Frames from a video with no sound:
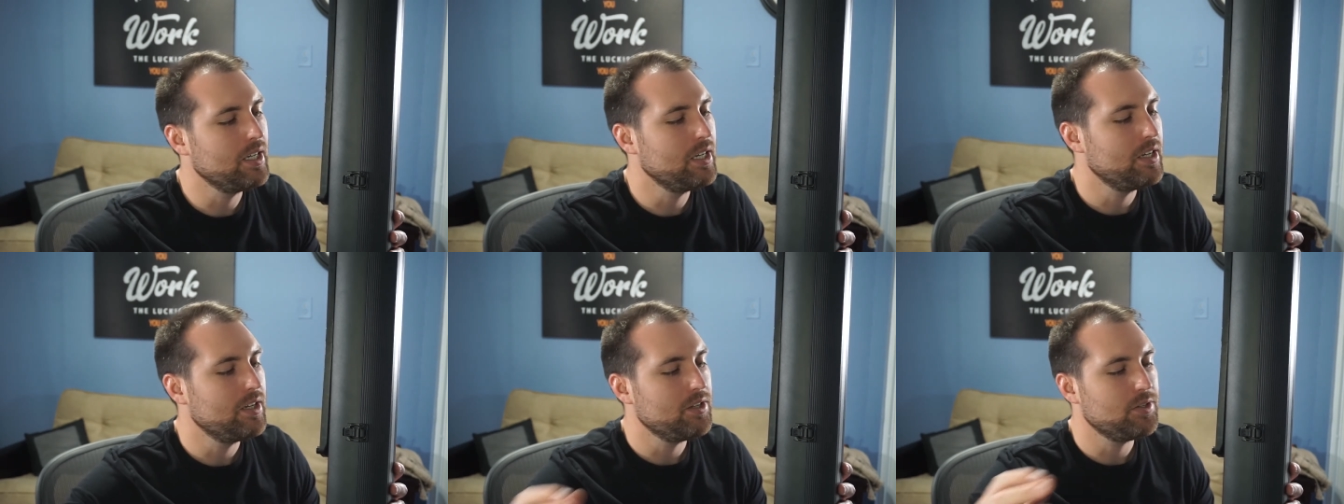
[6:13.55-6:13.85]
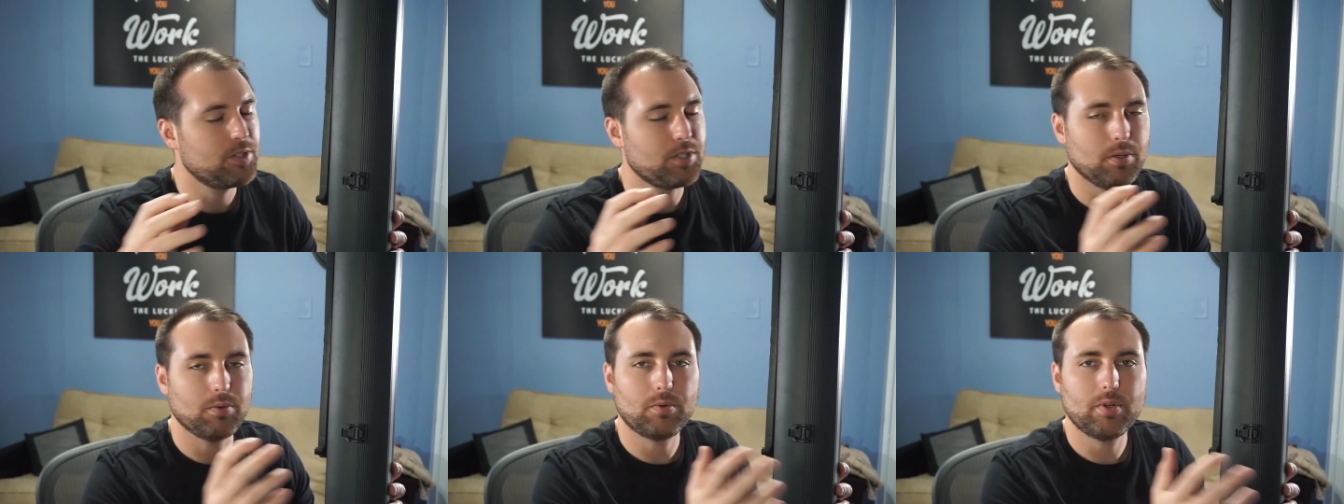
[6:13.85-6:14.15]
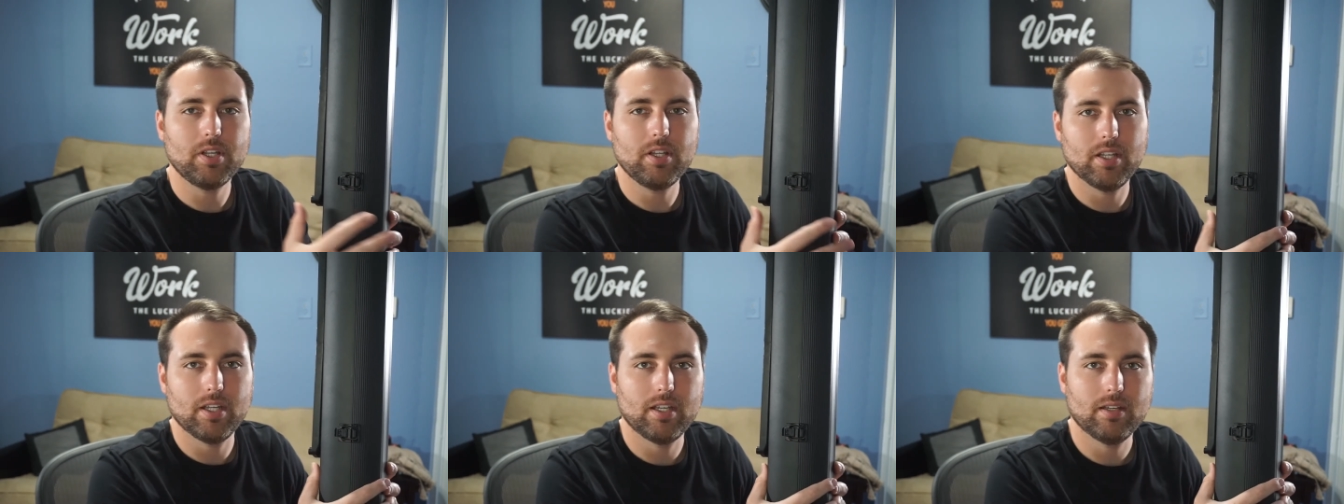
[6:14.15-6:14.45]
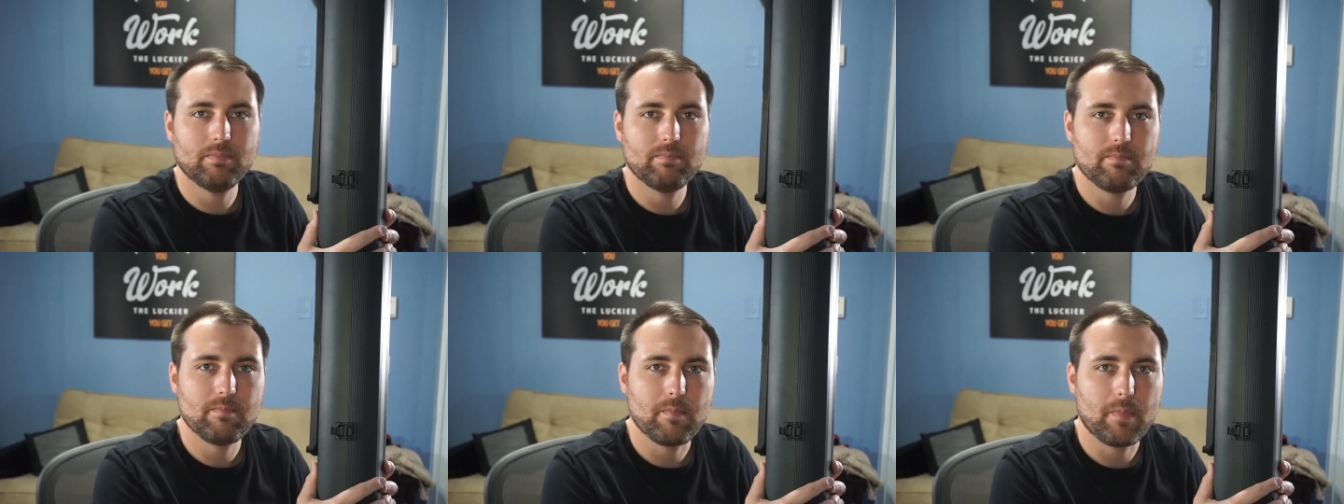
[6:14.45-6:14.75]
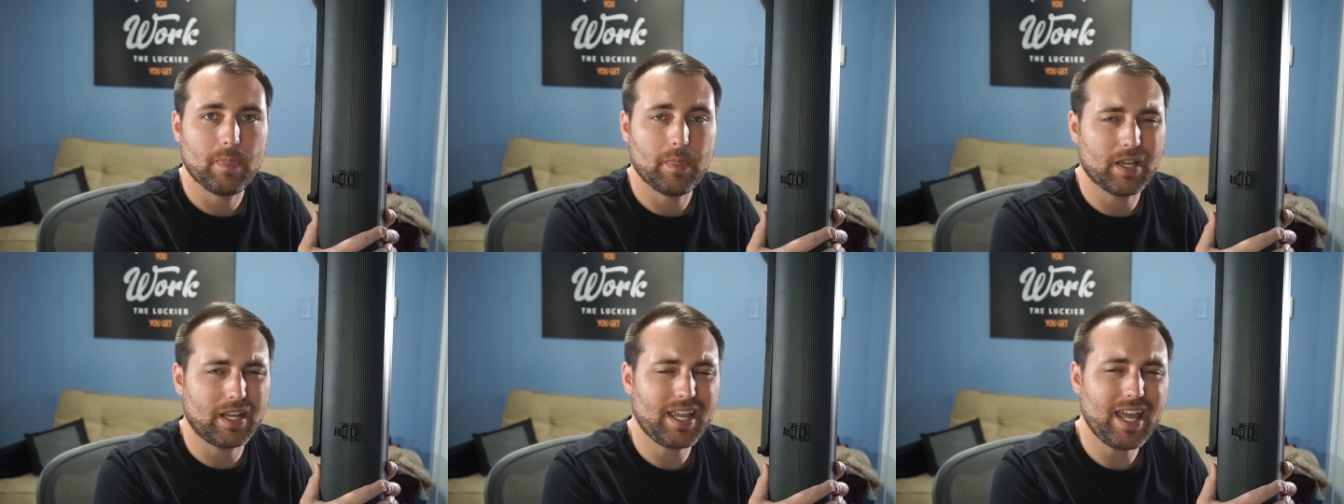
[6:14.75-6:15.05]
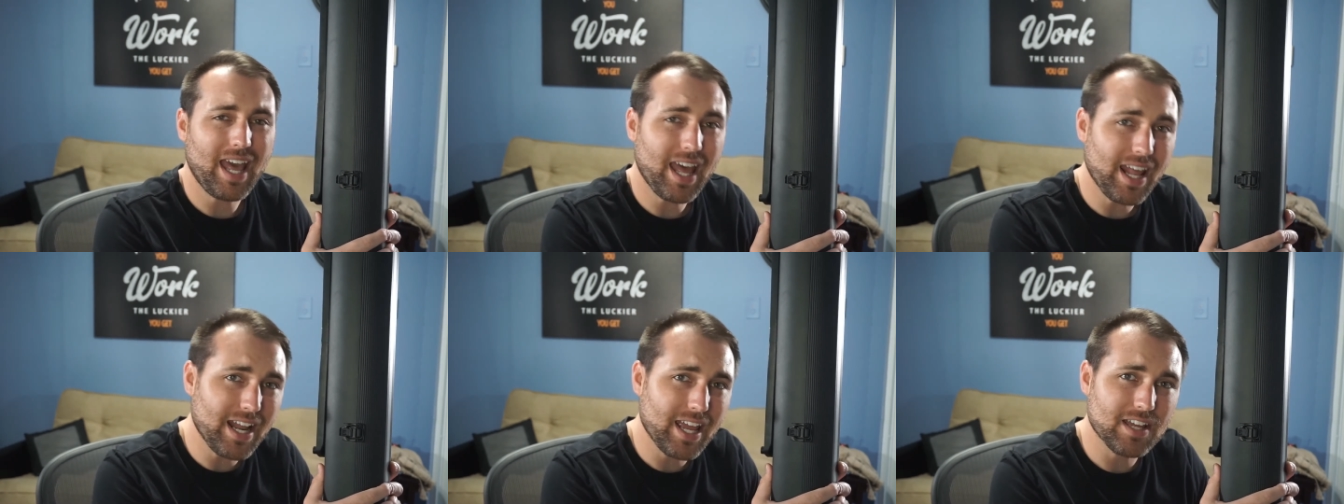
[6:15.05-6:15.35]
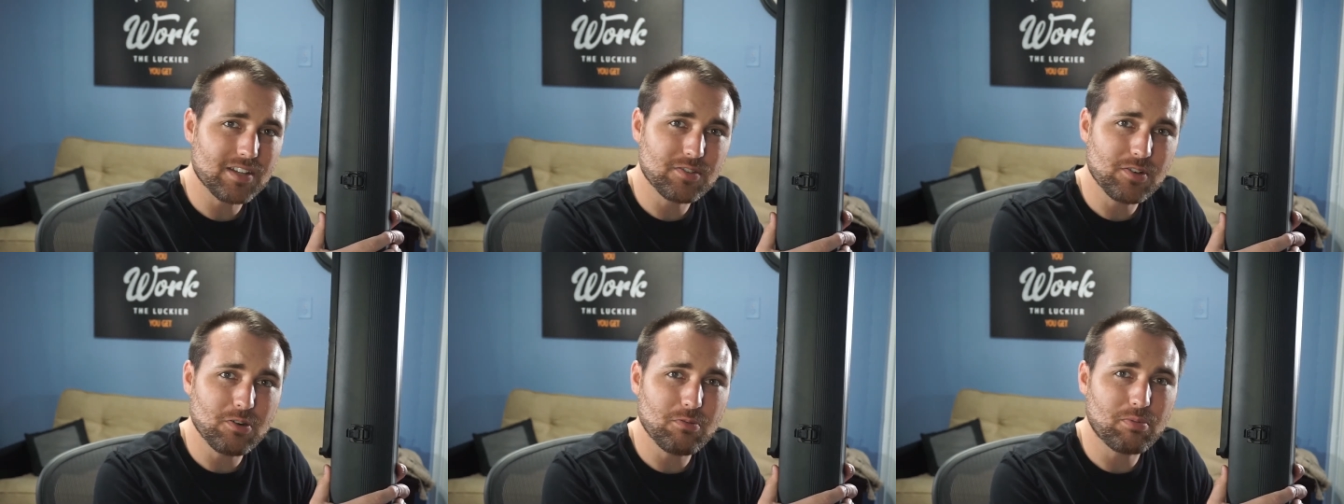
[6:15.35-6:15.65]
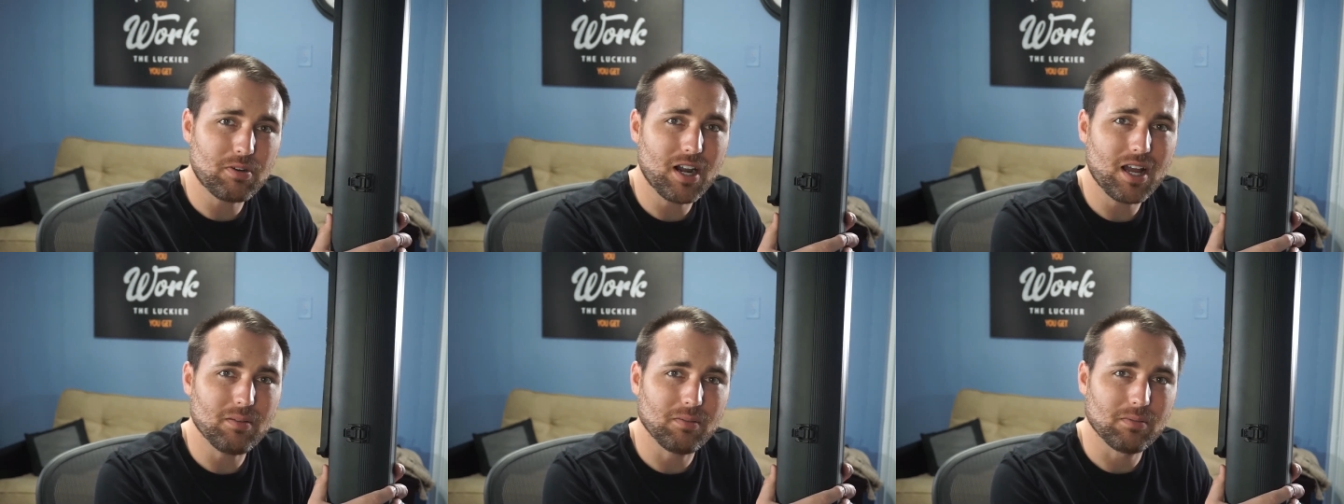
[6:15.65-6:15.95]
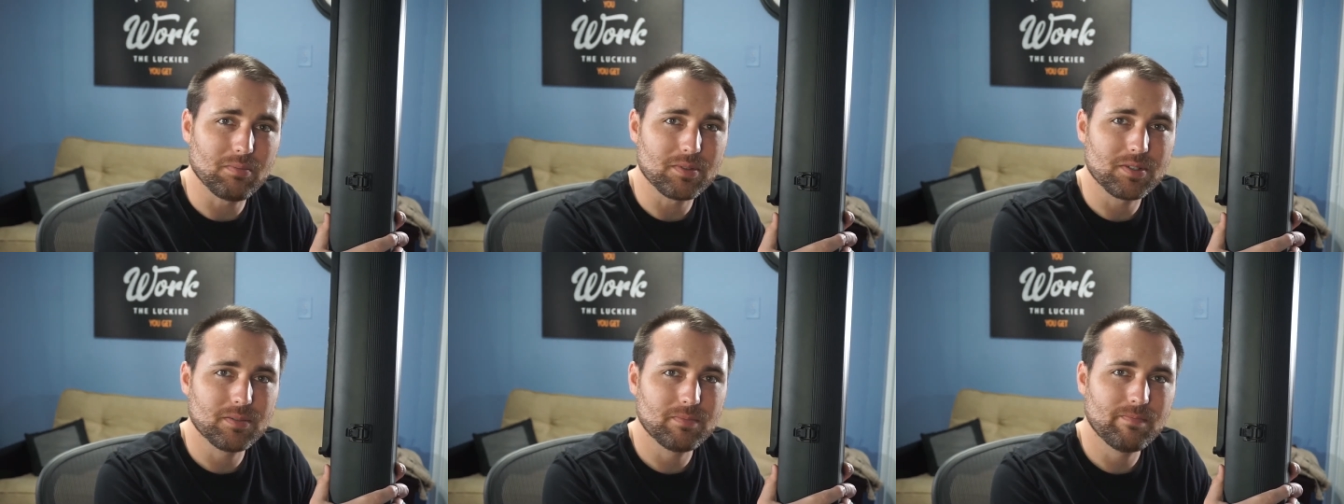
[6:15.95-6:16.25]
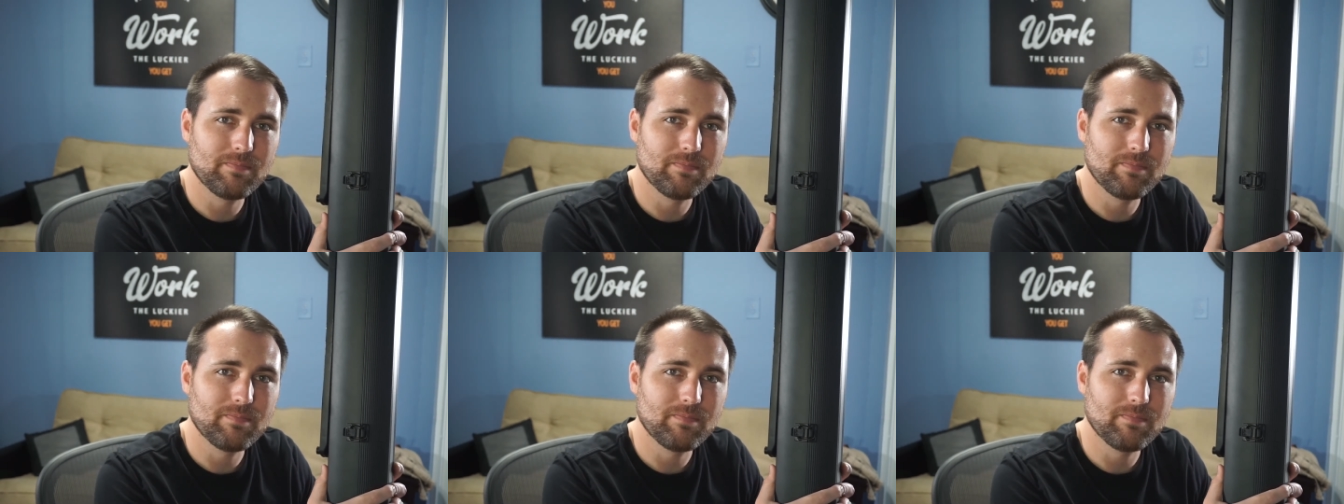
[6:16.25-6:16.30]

So really, the cat has no problems.